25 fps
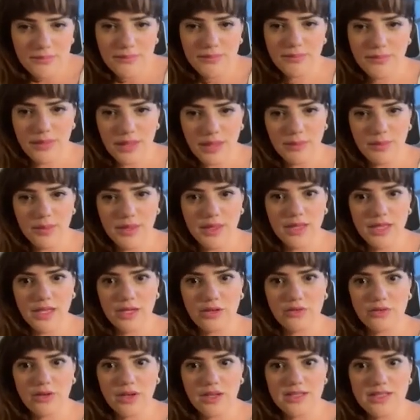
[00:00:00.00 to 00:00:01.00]
maybe like
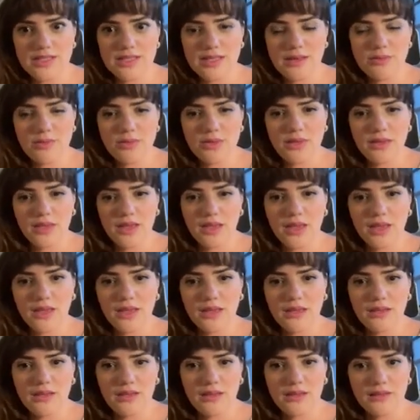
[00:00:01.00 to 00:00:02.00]
create
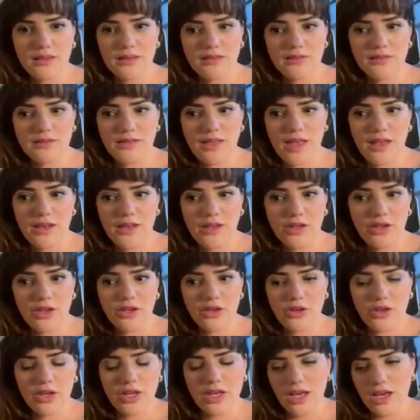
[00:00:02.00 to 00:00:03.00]
something that
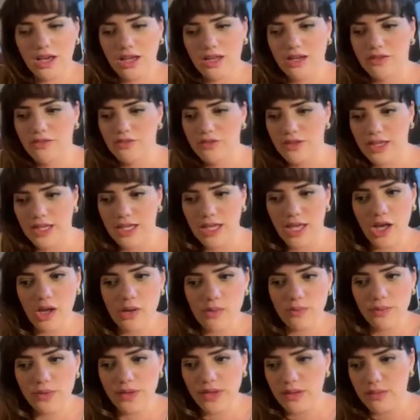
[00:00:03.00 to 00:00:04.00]
you kind of like
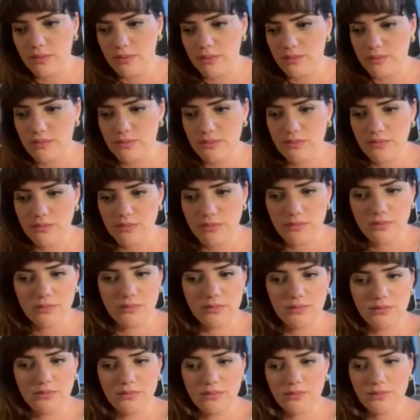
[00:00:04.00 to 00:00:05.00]
help them
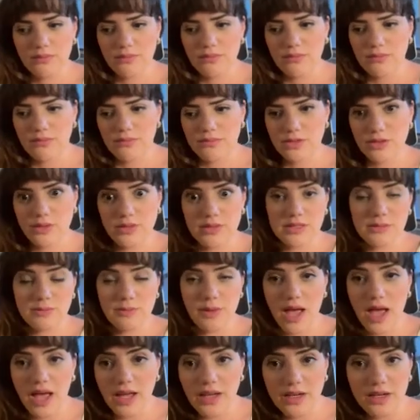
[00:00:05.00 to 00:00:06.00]
to
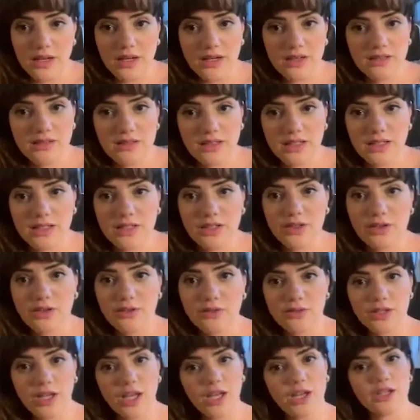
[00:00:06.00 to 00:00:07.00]
inspire. Like you
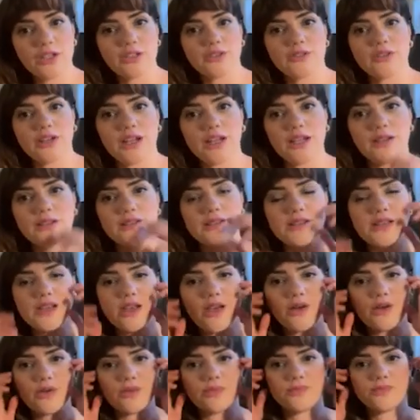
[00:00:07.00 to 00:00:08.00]
don't know, right?
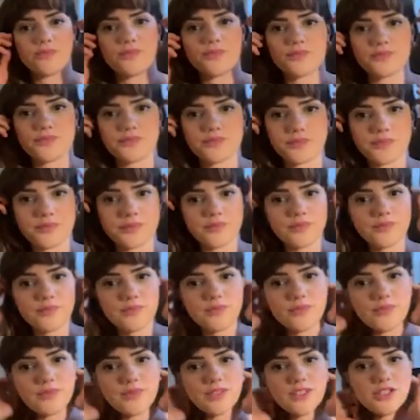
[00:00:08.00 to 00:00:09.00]
So
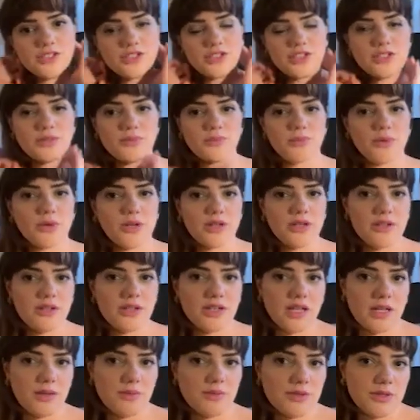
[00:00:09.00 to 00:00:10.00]
it's just important to
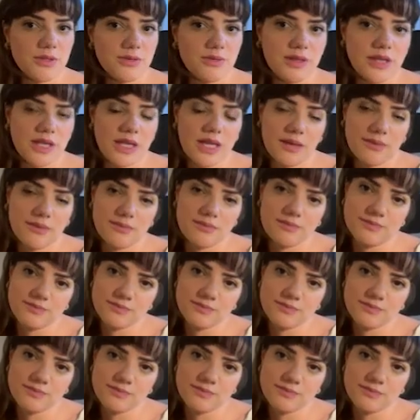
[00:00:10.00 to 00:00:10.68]
keep doing it.